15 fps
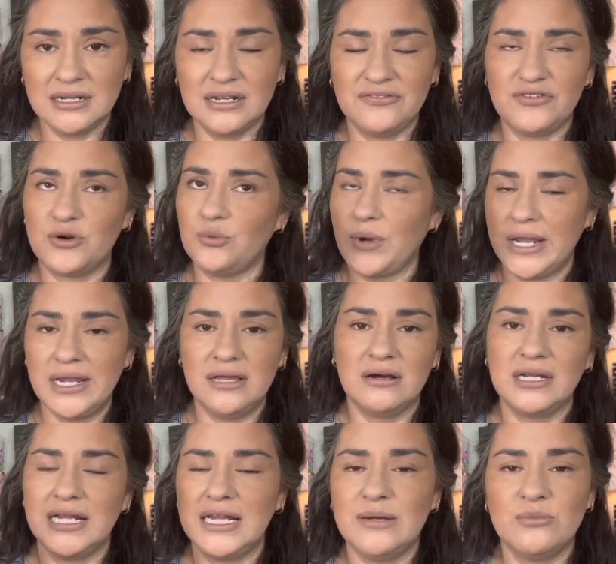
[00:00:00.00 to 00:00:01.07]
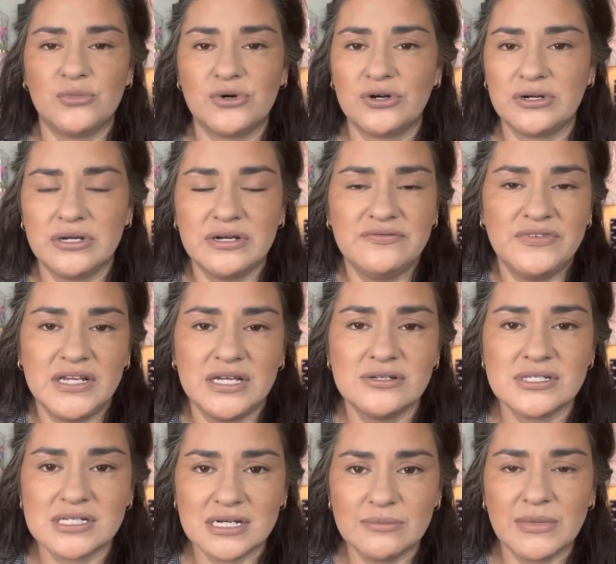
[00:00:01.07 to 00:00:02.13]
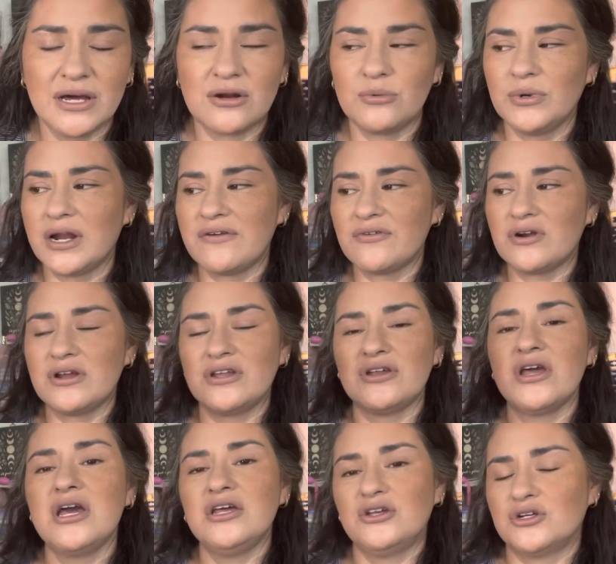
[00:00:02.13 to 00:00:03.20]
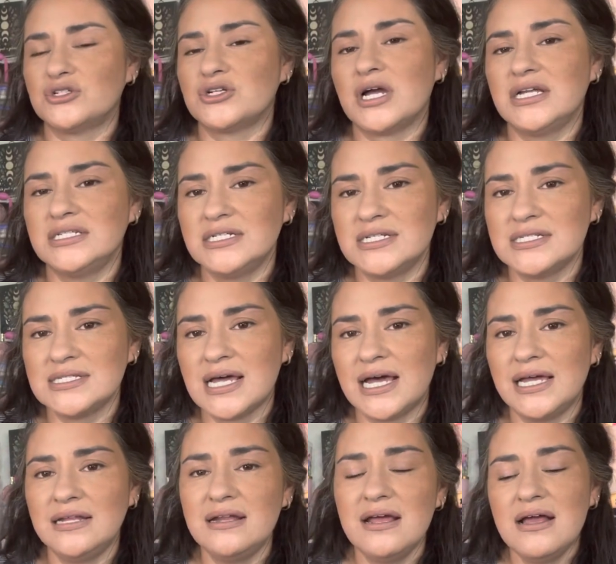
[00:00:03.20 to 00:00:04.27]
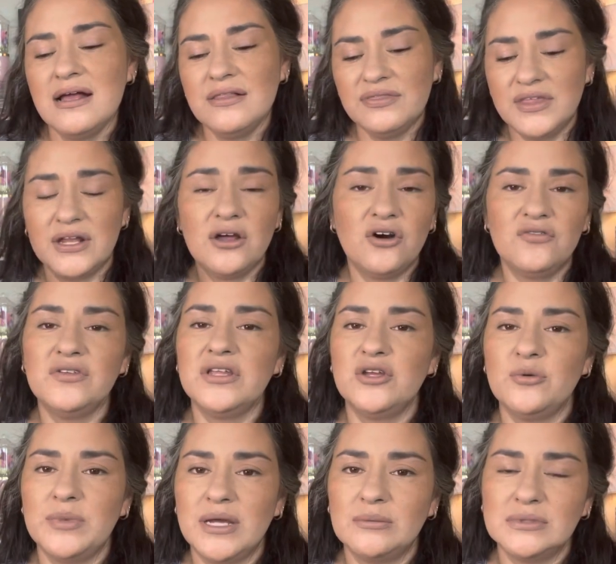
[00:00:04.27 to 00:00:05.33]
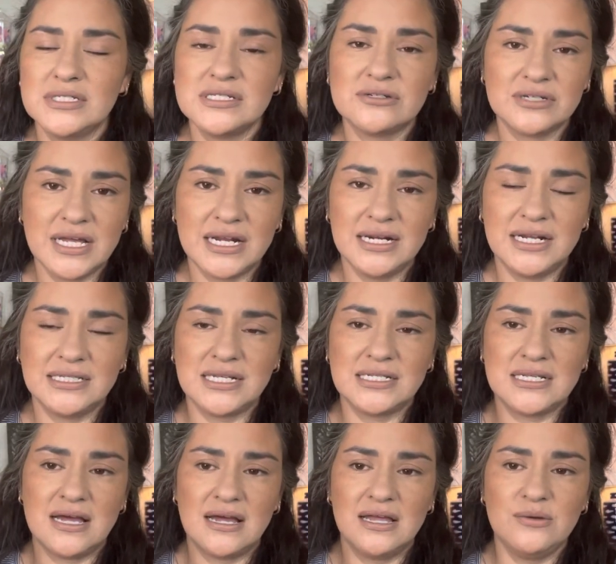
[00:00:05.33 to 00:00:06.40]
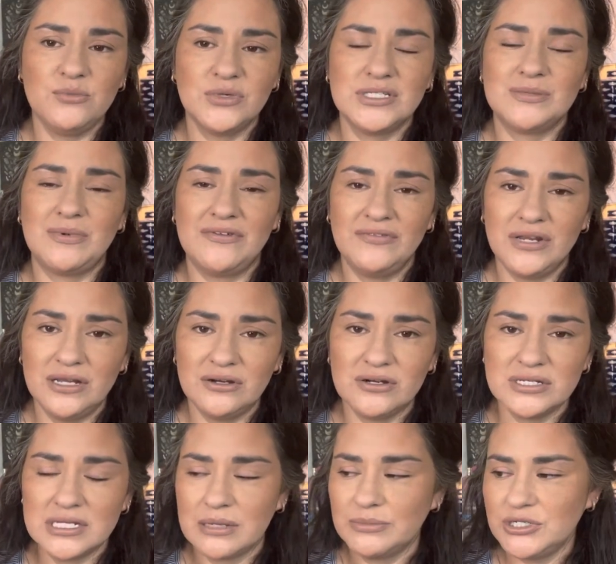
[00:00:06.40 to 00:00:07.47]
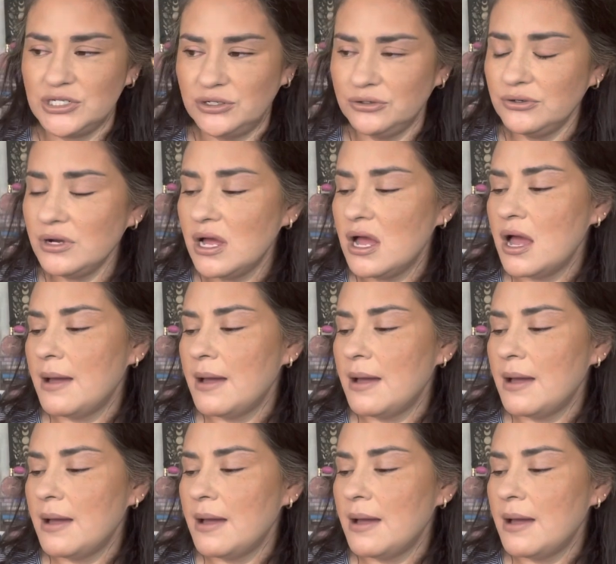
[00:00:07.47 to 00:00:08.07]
If you're waiting on any more videos to come out or whatever and you're trying to decide, then hopefully you'll be able to still get it at that time once my video goes up too.